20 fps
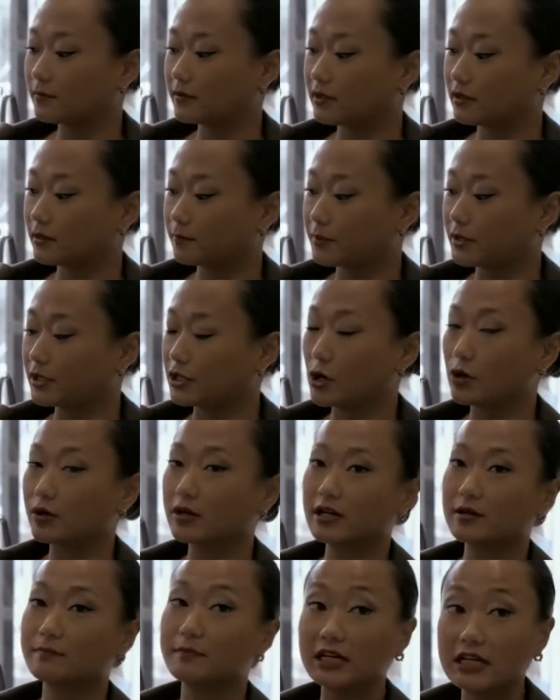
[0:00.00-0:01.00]
the
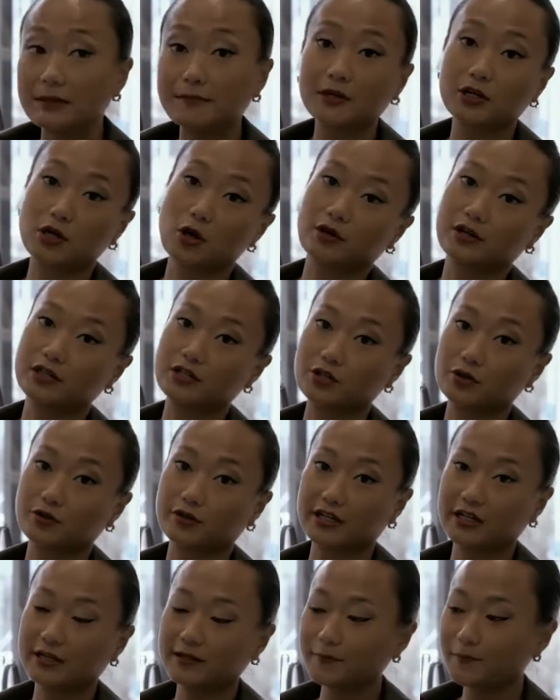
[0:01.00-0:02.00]
pagoda, mini pagoda
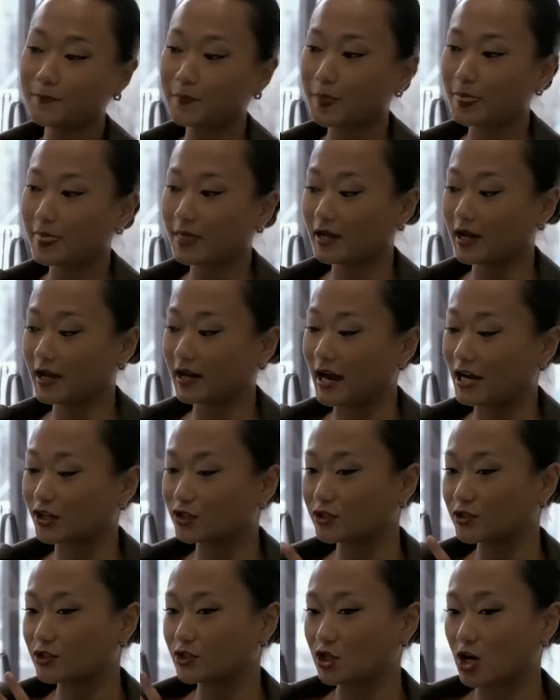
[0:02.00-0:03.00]
durian. It
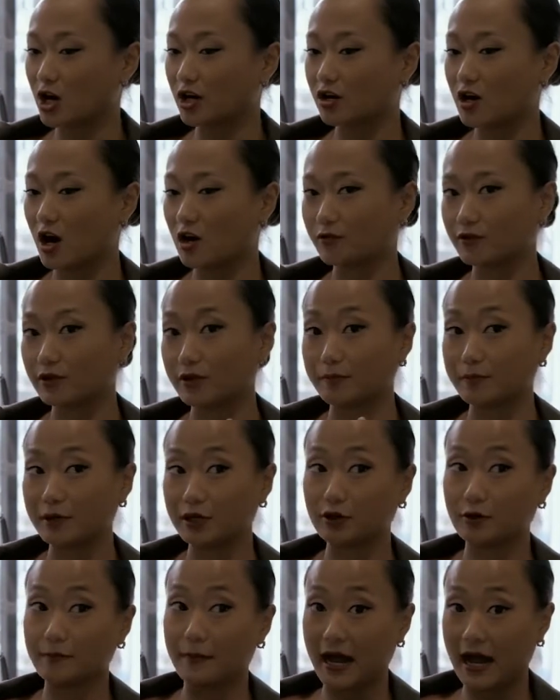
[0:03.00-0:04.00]
actually started off with a
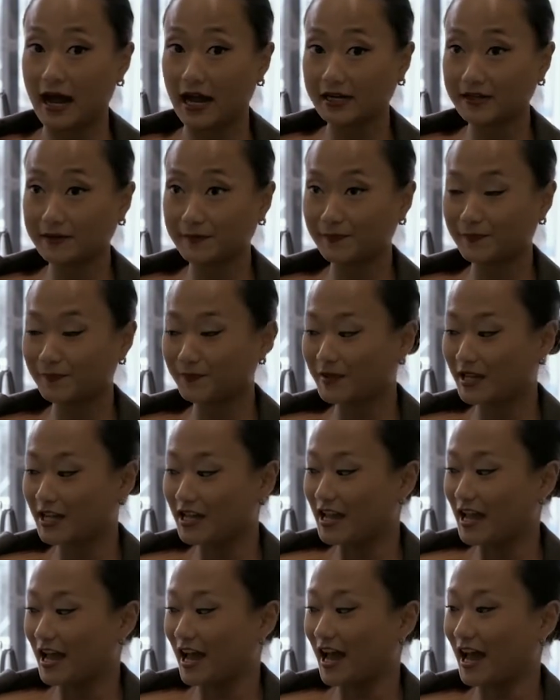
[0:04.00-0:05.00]
bigger bag,
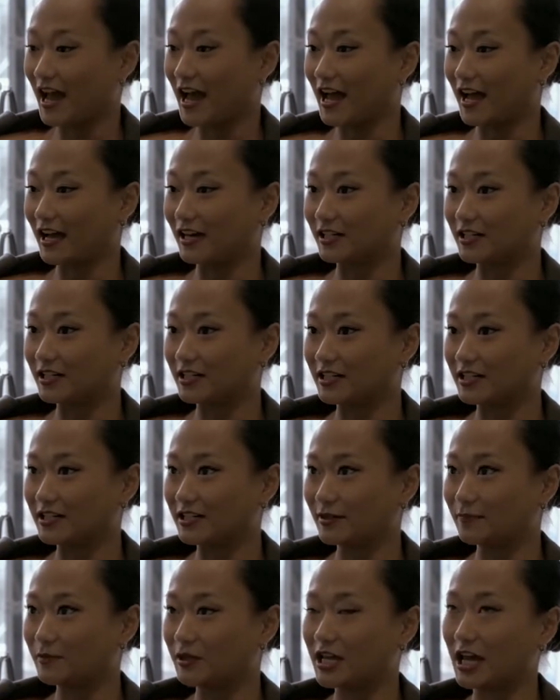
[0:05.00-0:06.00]
and
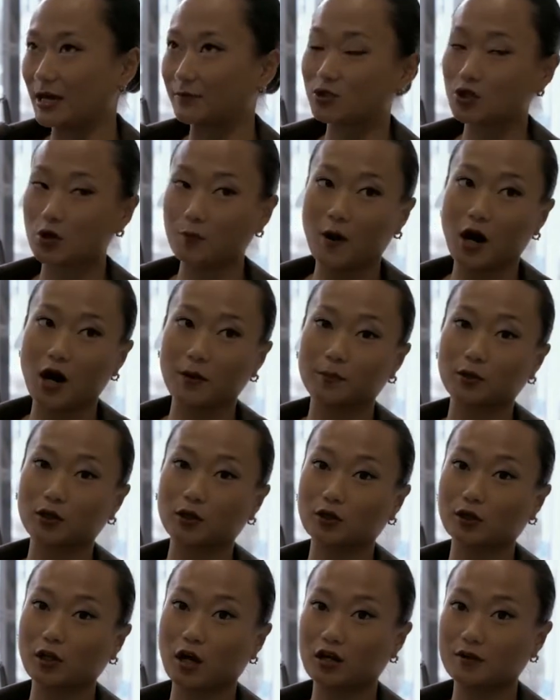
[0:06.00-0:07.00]
it became so popular
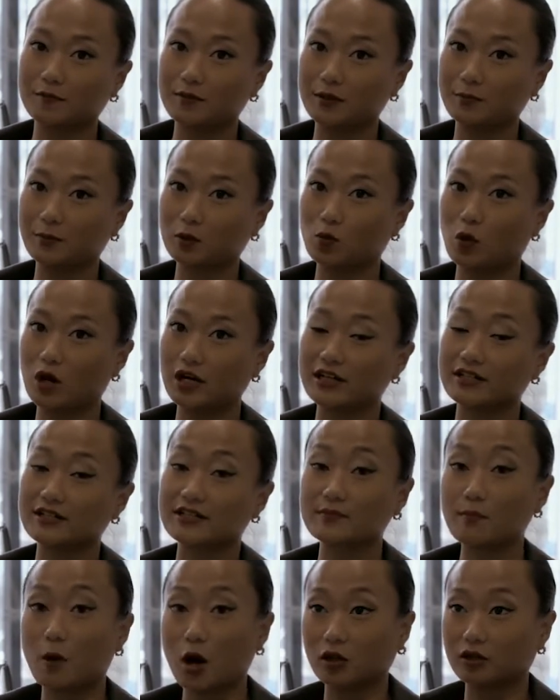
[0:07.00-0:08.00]
a lot of people wanted a
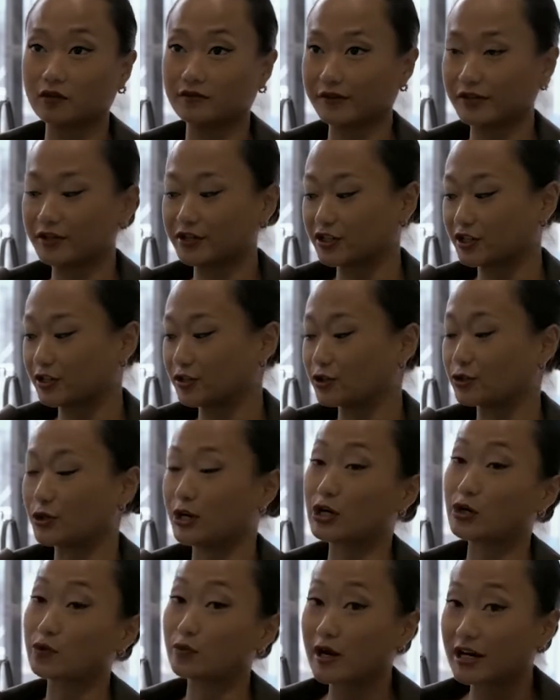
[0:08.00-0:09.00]
smaller version, so I
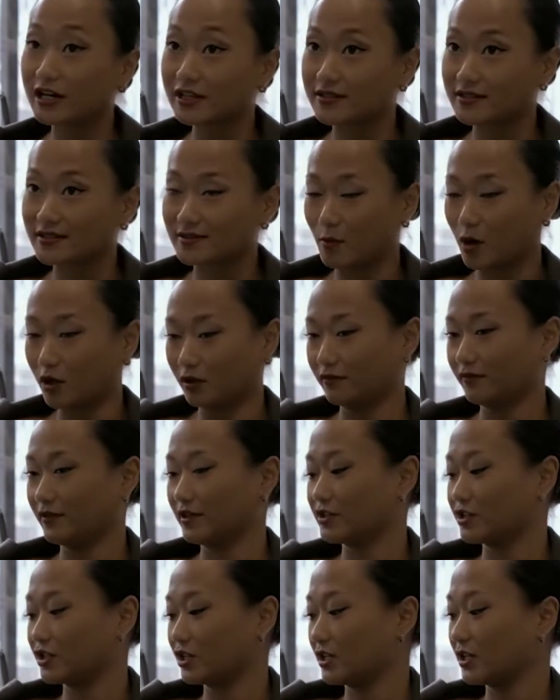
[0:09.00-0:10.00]
created the smaller
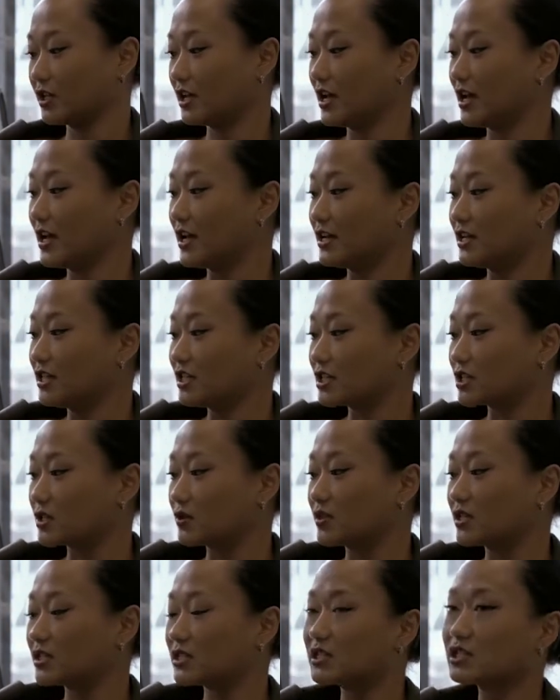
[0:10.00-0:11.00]
version. So
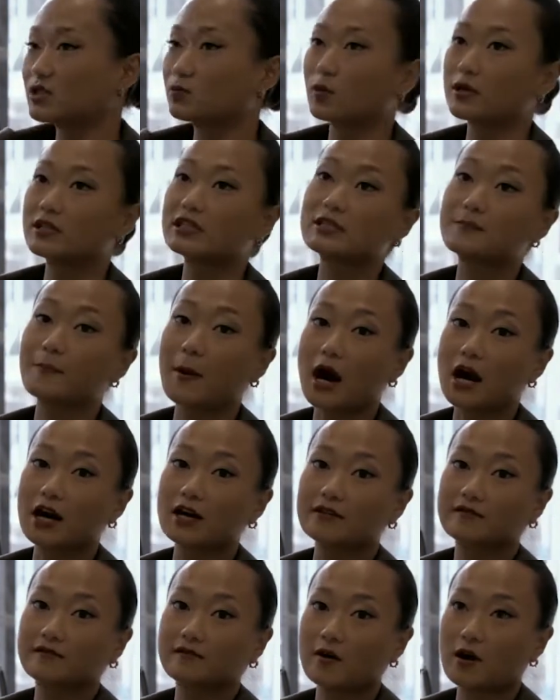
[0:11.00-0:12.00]
this is
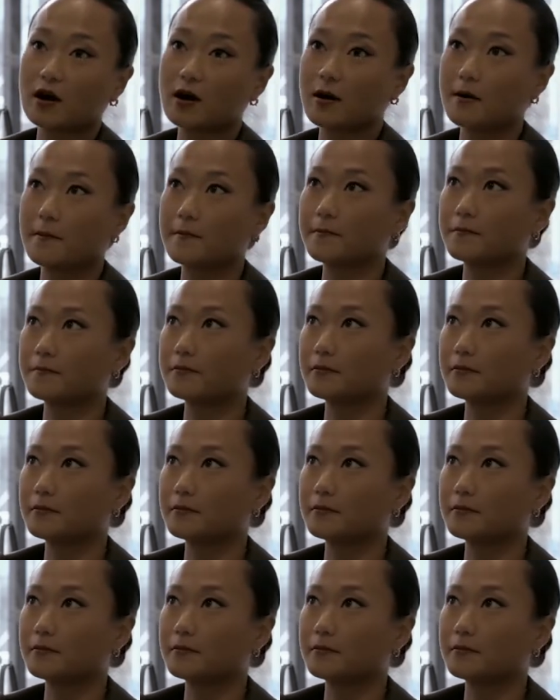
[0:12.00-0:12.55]
inspired from